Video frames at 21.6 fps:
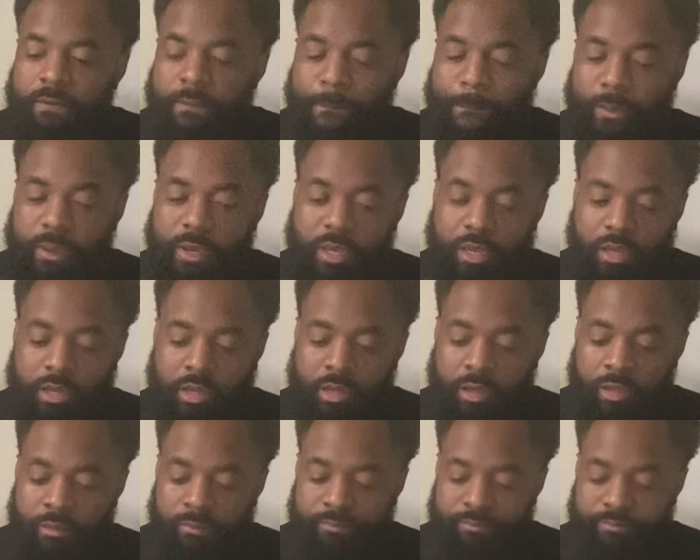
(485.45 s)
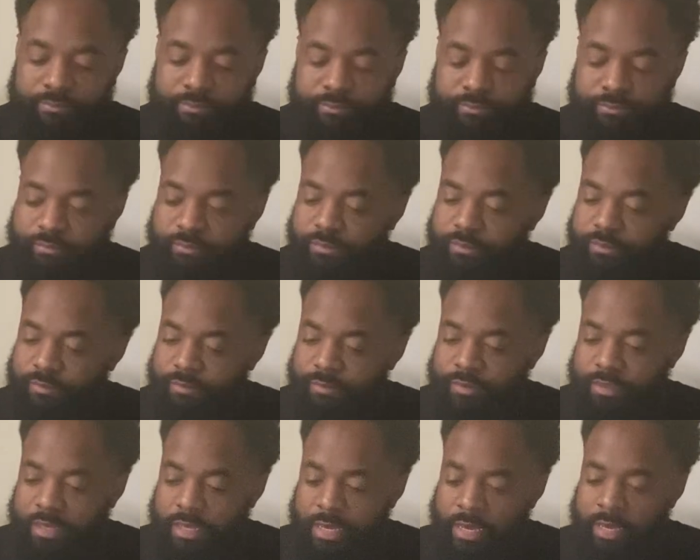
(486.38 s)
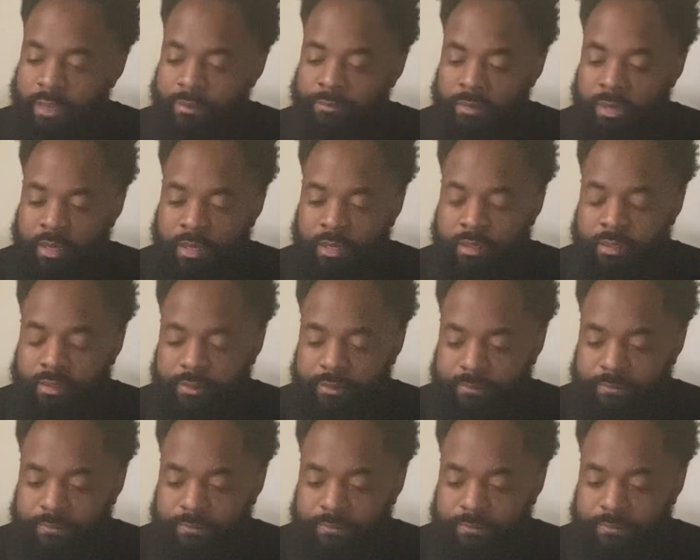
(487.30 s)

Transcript: But yeah, man.